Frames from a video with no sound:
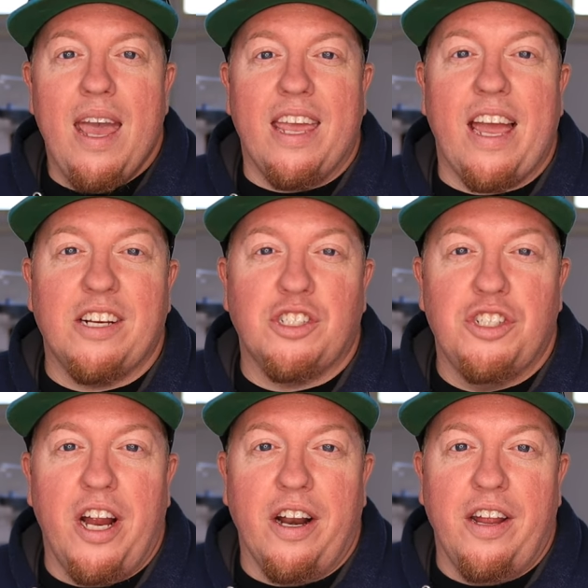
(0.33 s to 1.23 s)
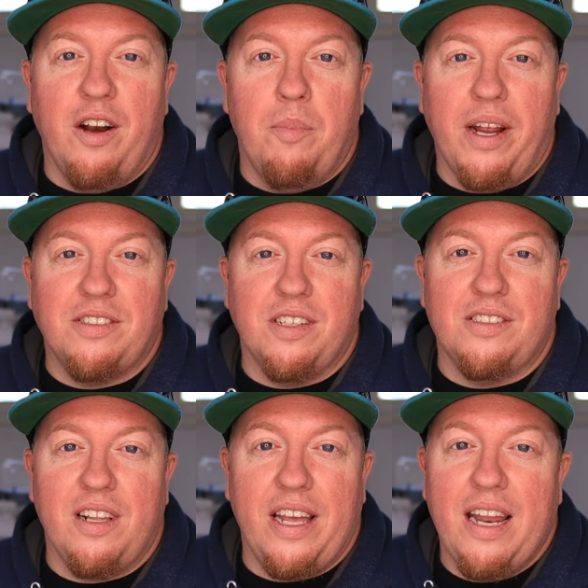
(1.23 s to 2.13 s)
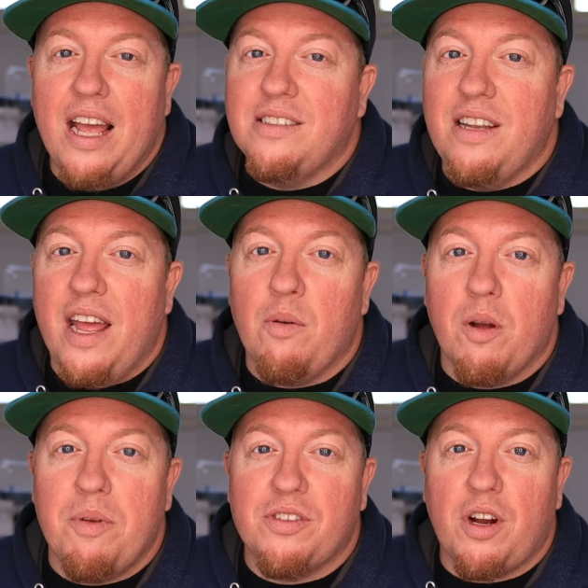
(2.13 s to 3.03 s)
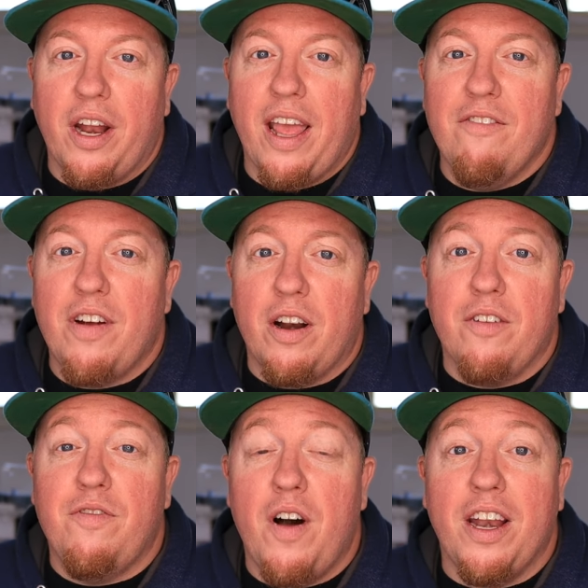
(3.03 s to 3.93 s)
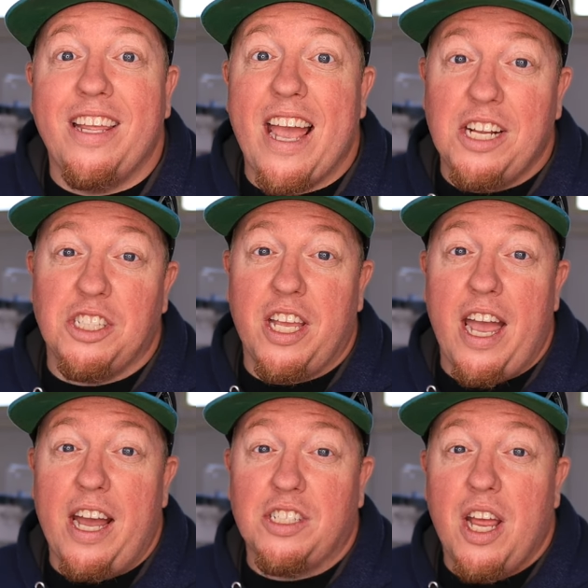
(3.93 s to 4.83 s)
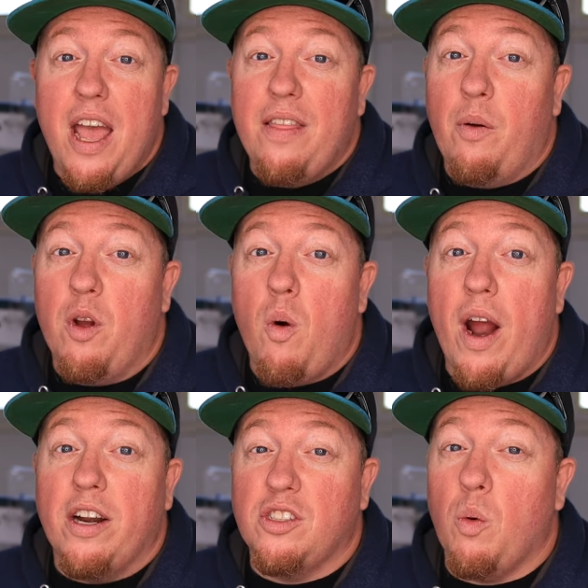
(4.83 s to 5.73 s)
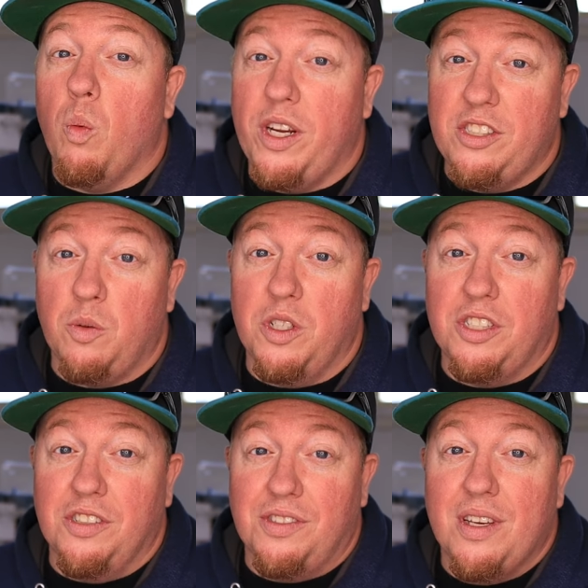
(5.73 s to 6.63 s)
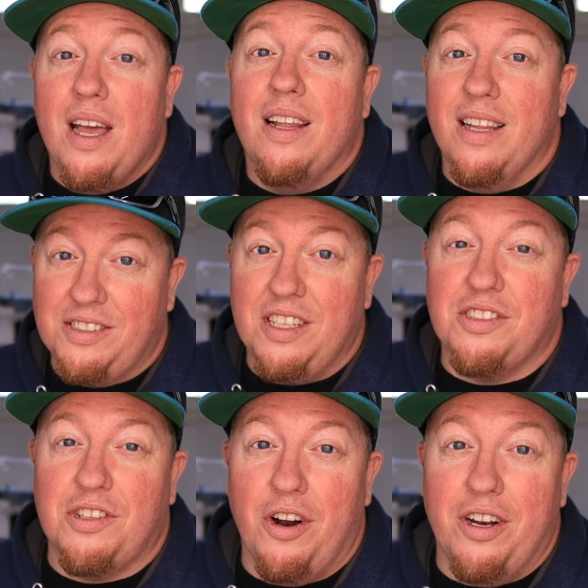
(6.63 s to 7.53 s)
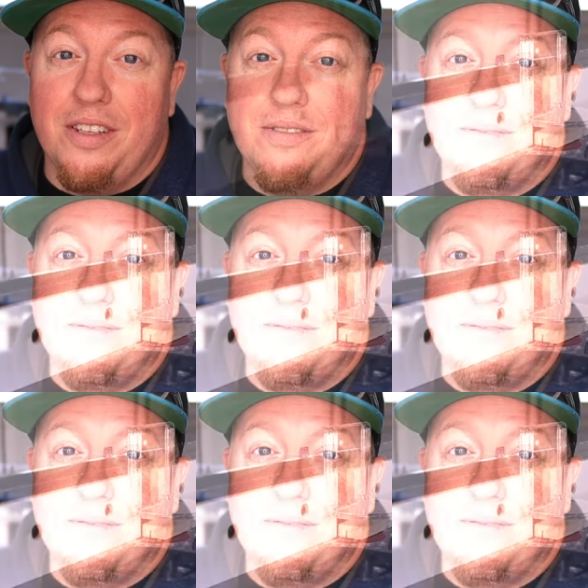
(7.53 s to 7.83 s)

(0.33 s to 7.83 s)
Hey Cacher, Derek here, Break Six Clan. Today we're gonna be starting a very fun gadget cache that requires read switches. Let's get started.